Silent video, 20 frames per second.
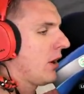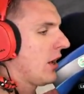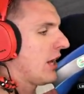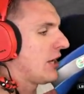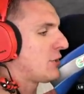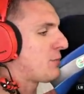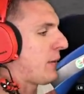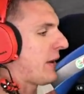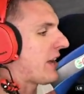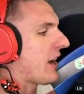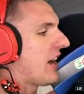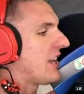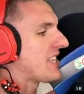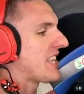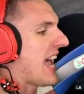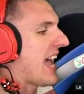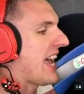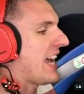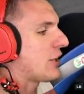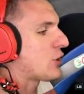It's
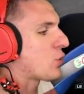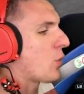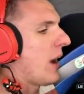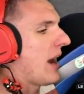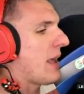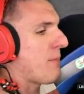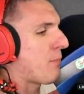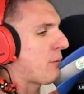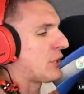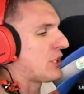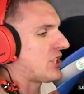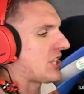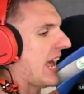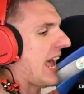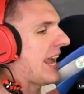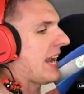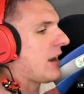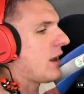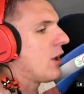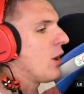because I hit
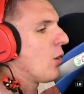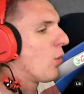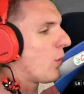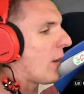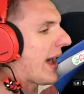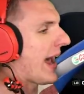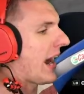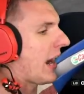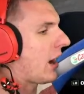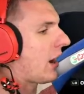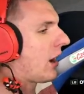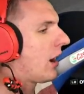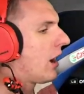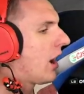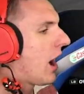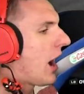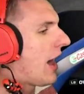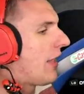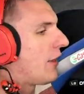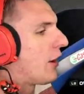20% wear
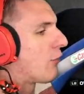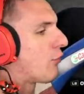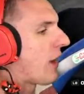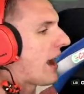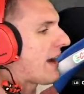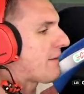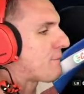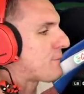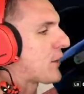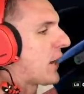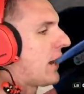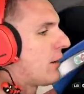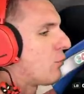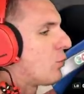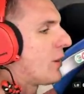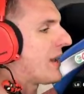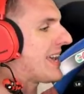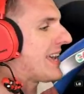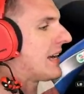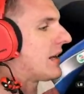on the right front
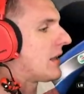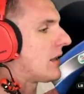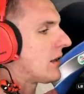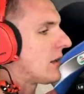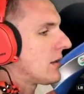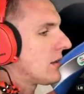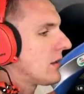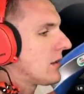wheel.